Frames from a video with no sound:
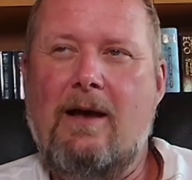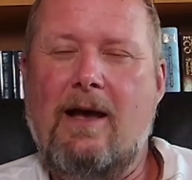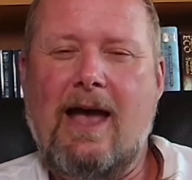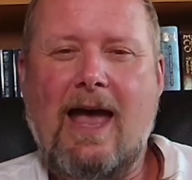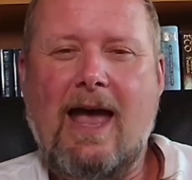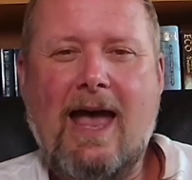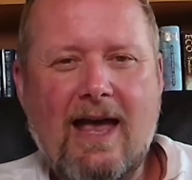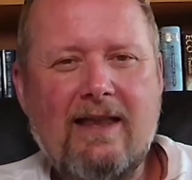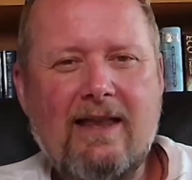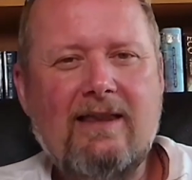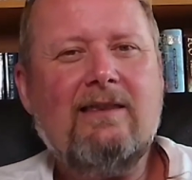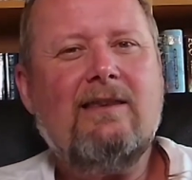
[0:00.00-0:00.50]

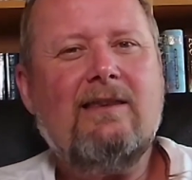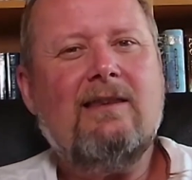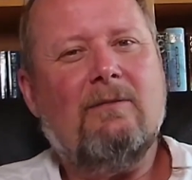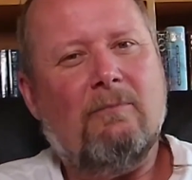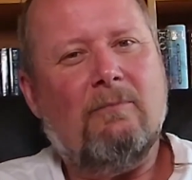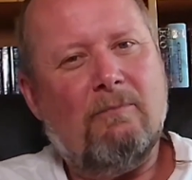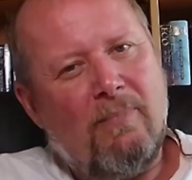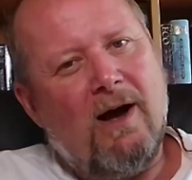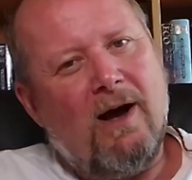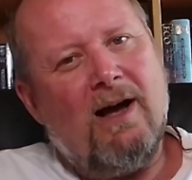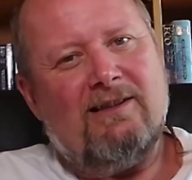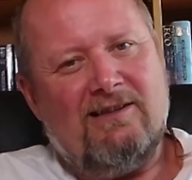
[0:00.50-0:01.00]

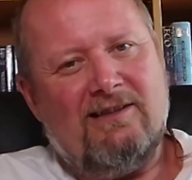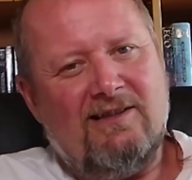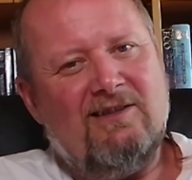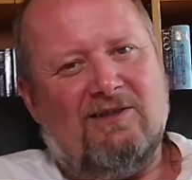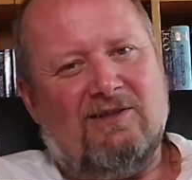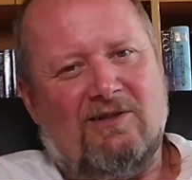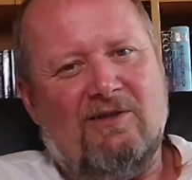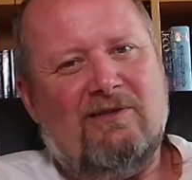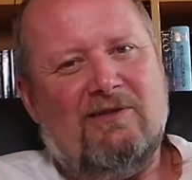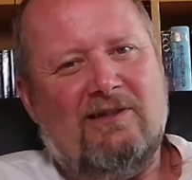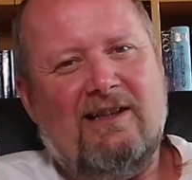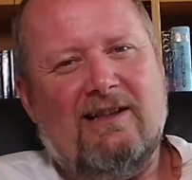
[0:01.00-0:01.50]
But
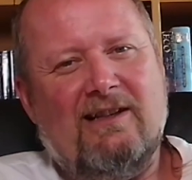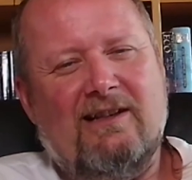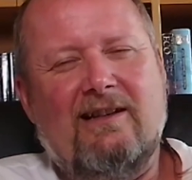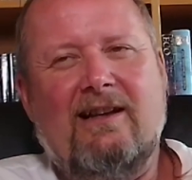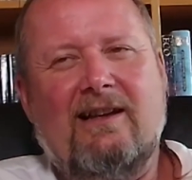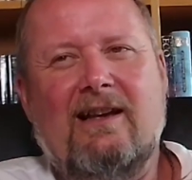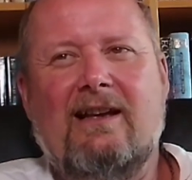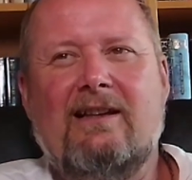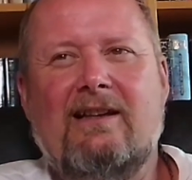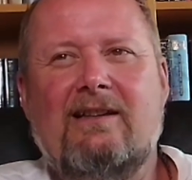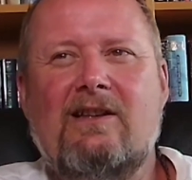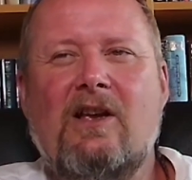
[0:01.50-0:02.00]
on the other
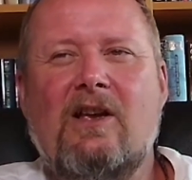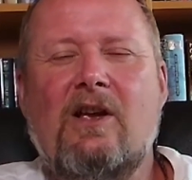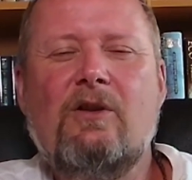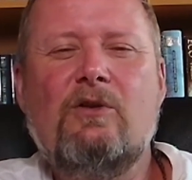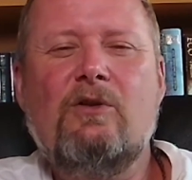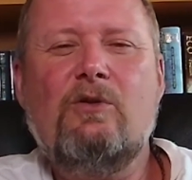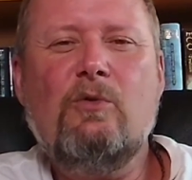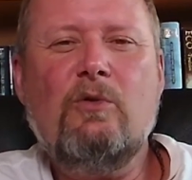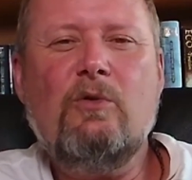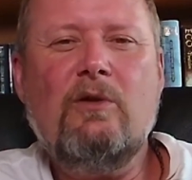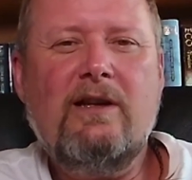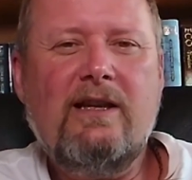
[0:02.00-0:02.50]
hand,
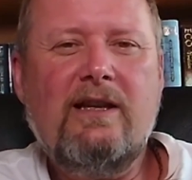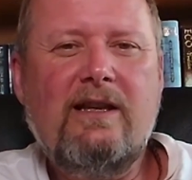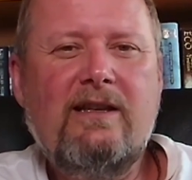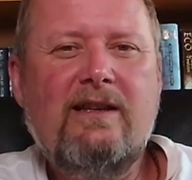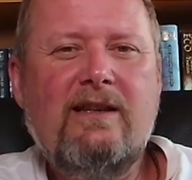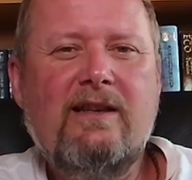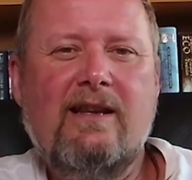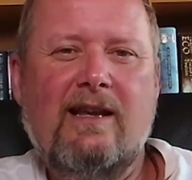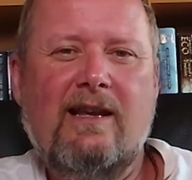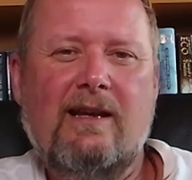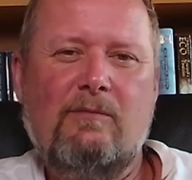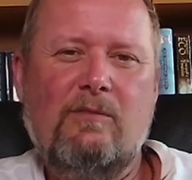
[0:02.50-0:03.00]
to lead
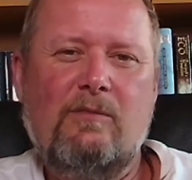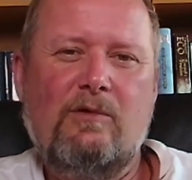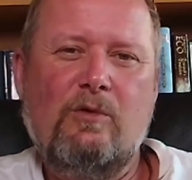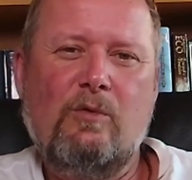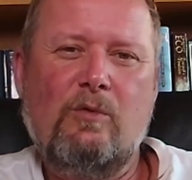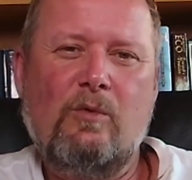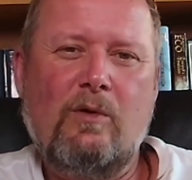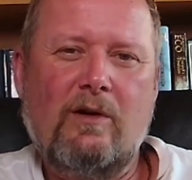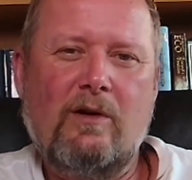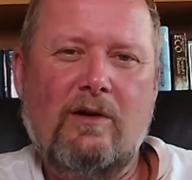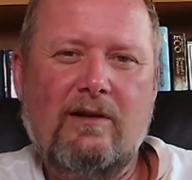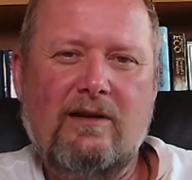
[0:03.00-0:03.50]
them
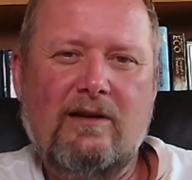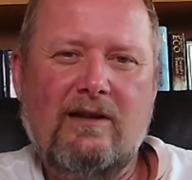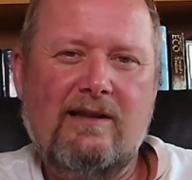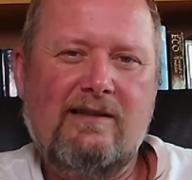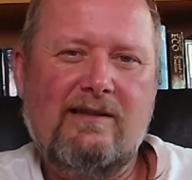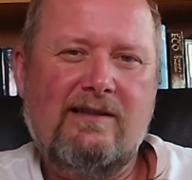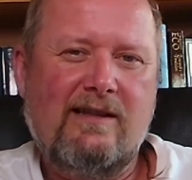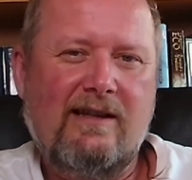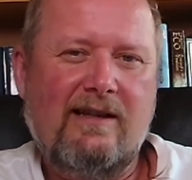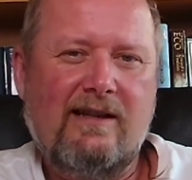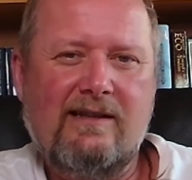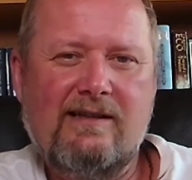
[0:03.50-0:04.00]
toward,
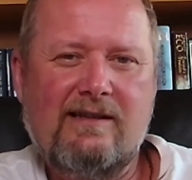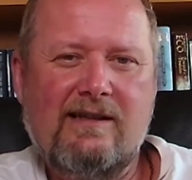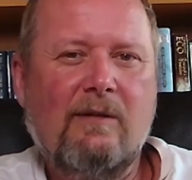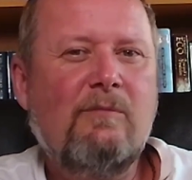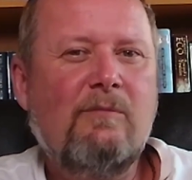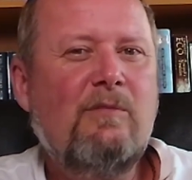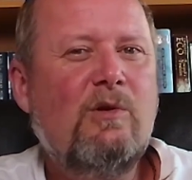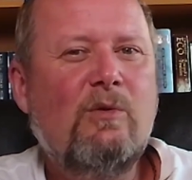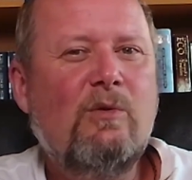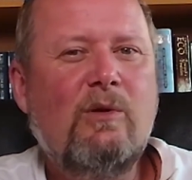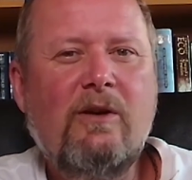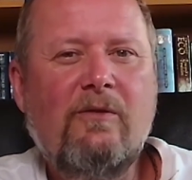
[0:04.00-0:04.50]
let's say,
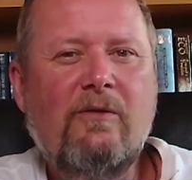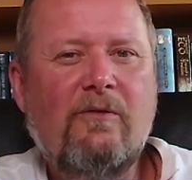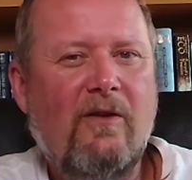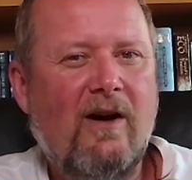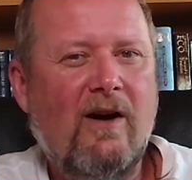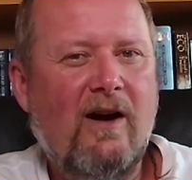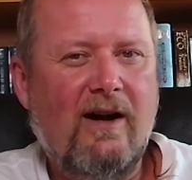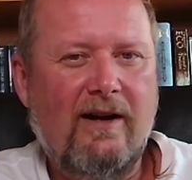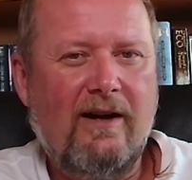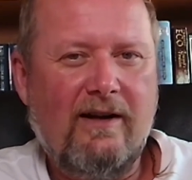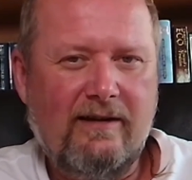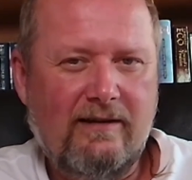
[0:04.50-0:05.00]
some
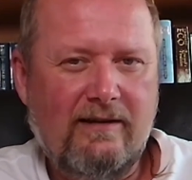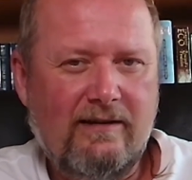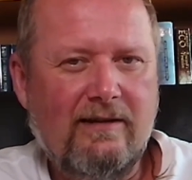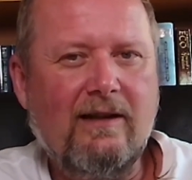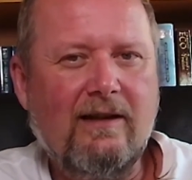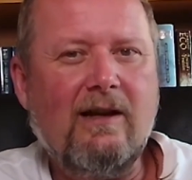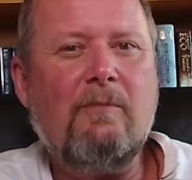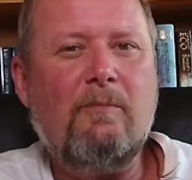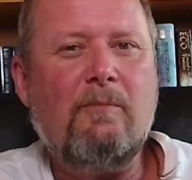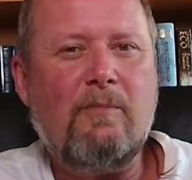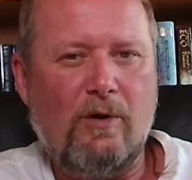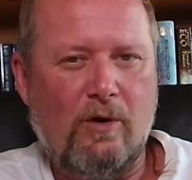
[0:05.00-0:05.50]
unified
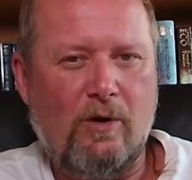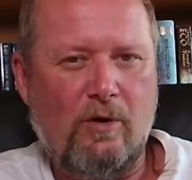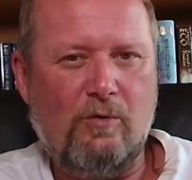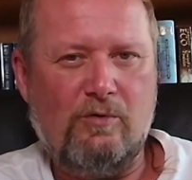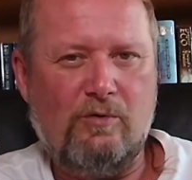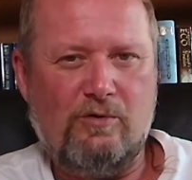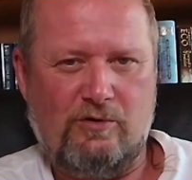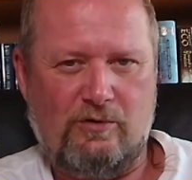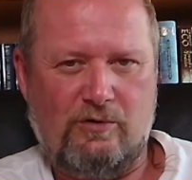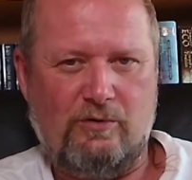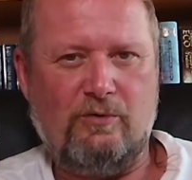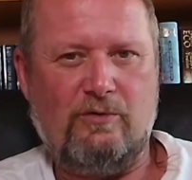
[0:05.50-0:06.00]

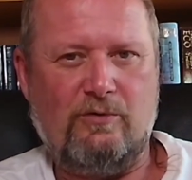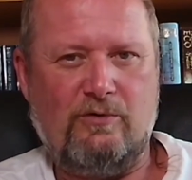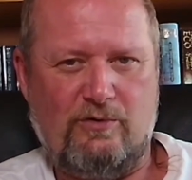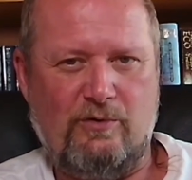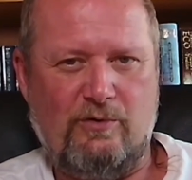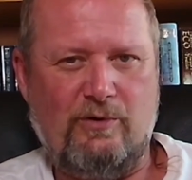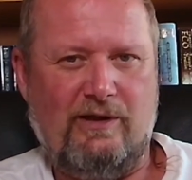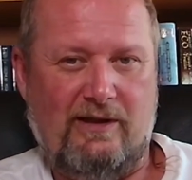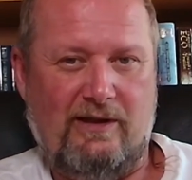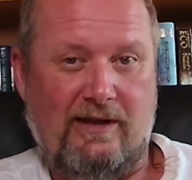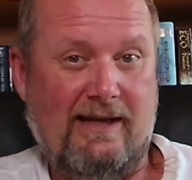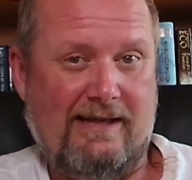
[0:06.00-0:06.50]
approach to
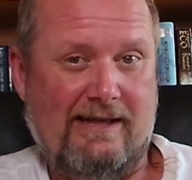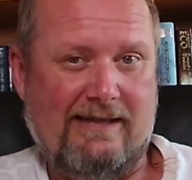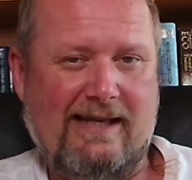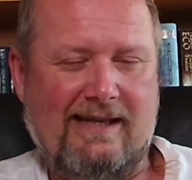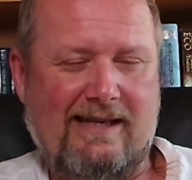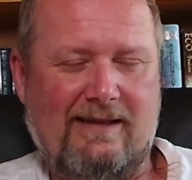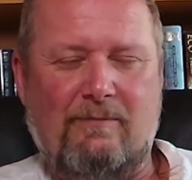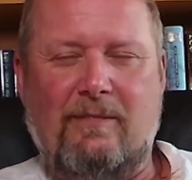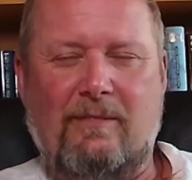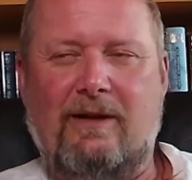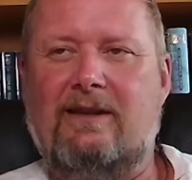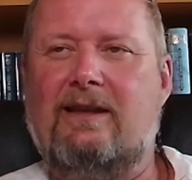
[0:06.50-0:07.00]
tree
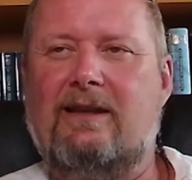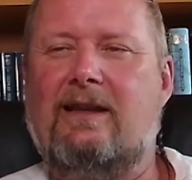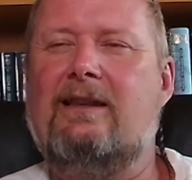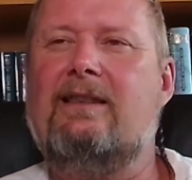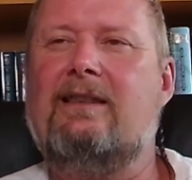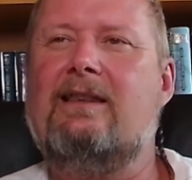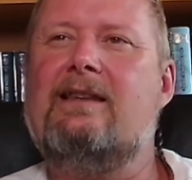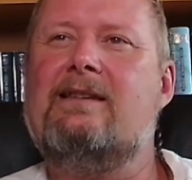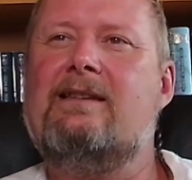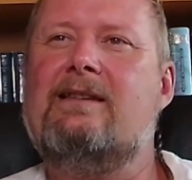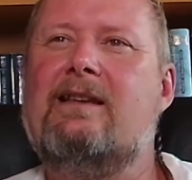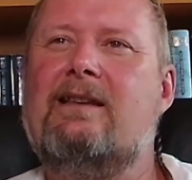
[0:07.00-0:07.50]
assessment
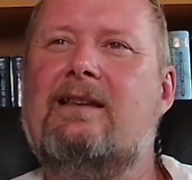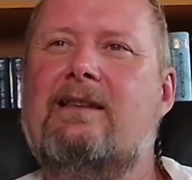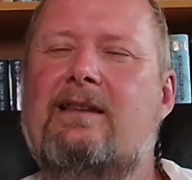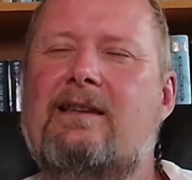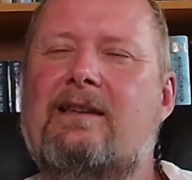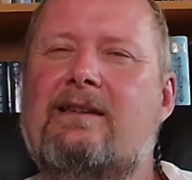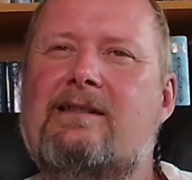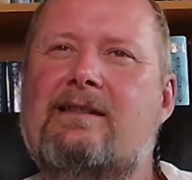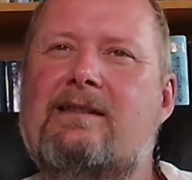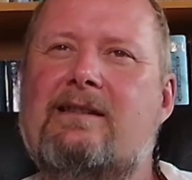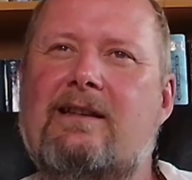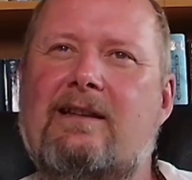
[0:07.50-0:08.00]
in
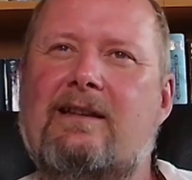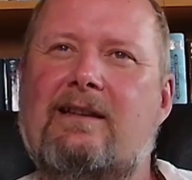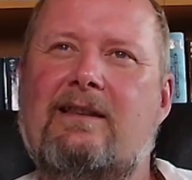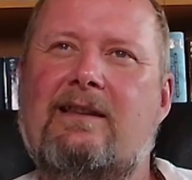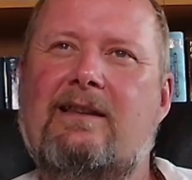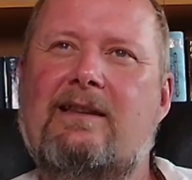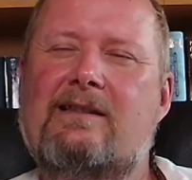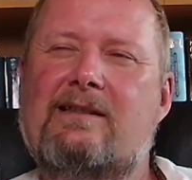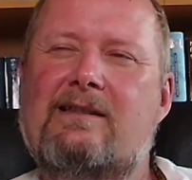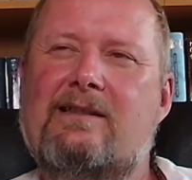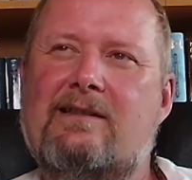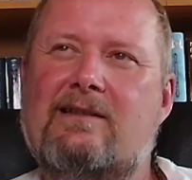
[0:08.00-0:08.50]

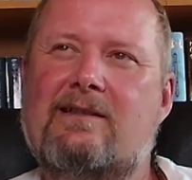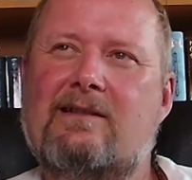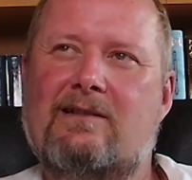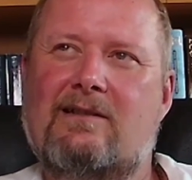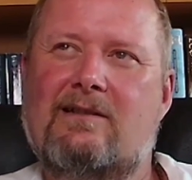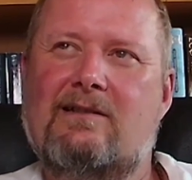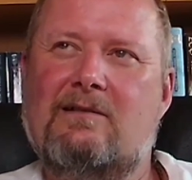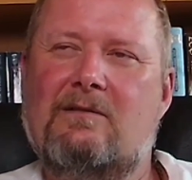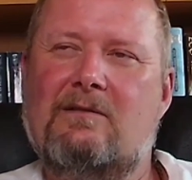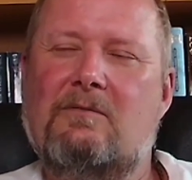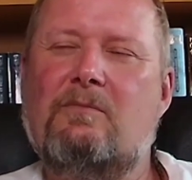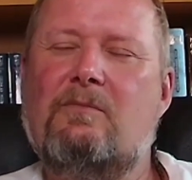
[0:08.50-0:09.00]
this
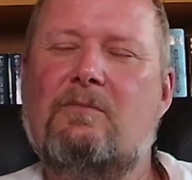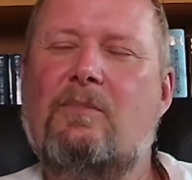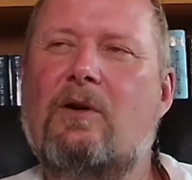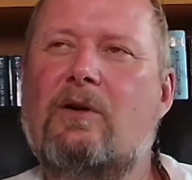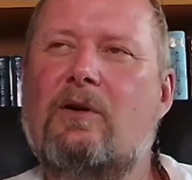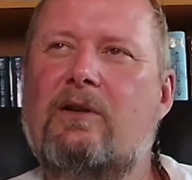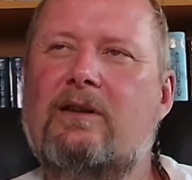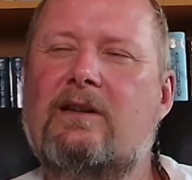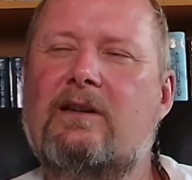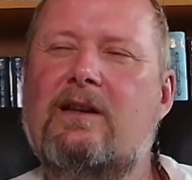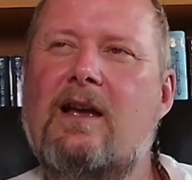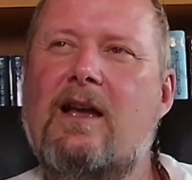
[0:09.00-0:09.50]

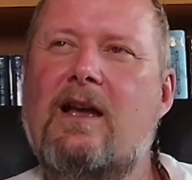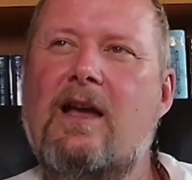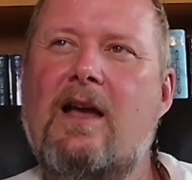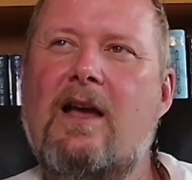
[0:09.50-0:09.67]
point.